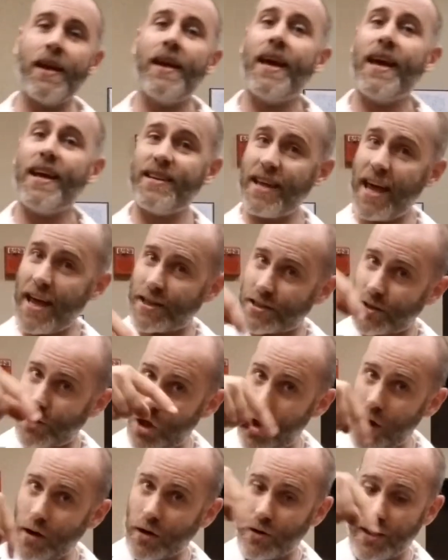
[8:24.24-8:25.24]
it takes
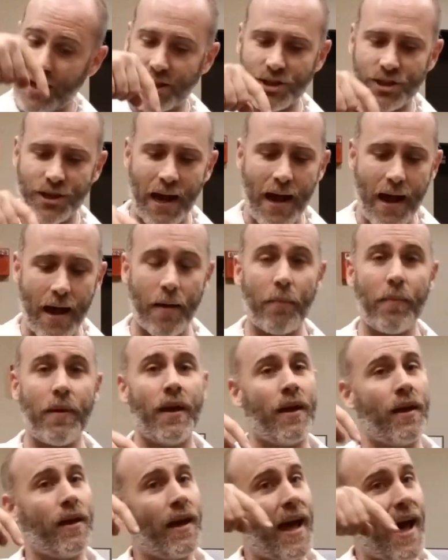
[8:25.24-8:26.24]
longer each time.
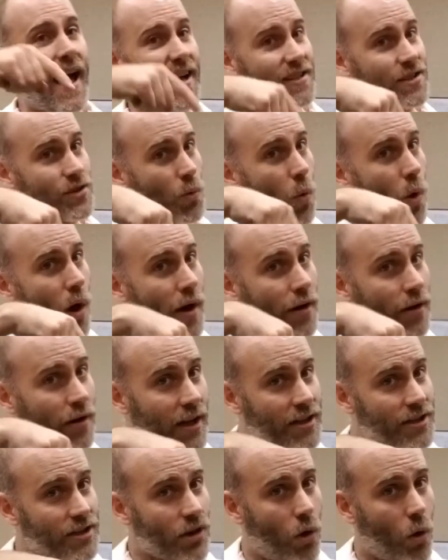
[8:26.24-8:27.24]
As the water
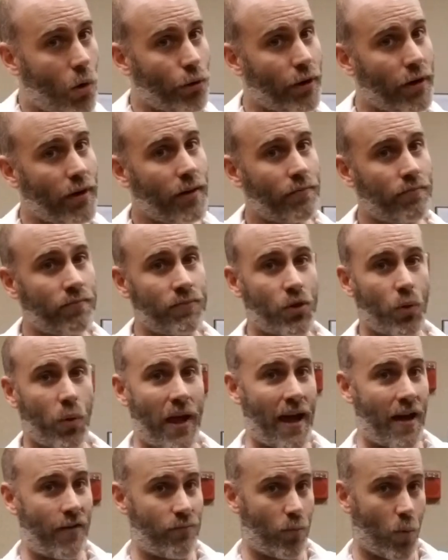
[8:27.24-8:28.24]
gets colder, do we
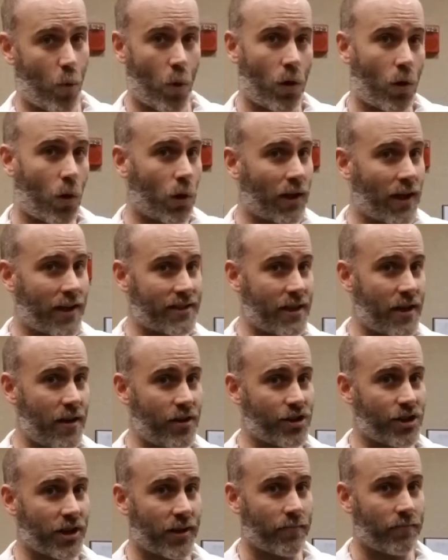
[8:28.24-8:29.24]
have more or less
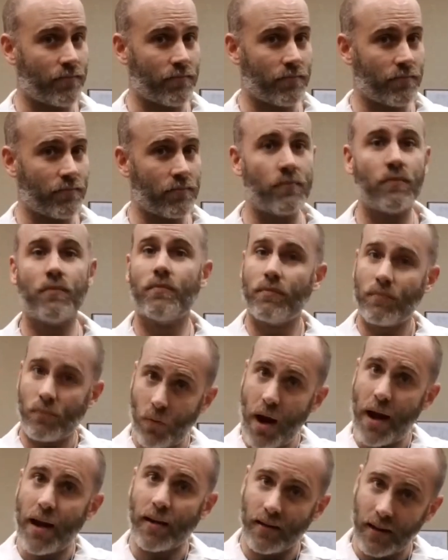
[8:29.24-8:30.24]
energy?
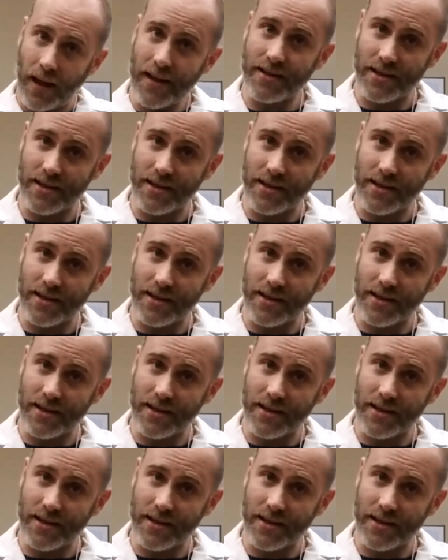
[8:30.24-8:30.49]
Right, less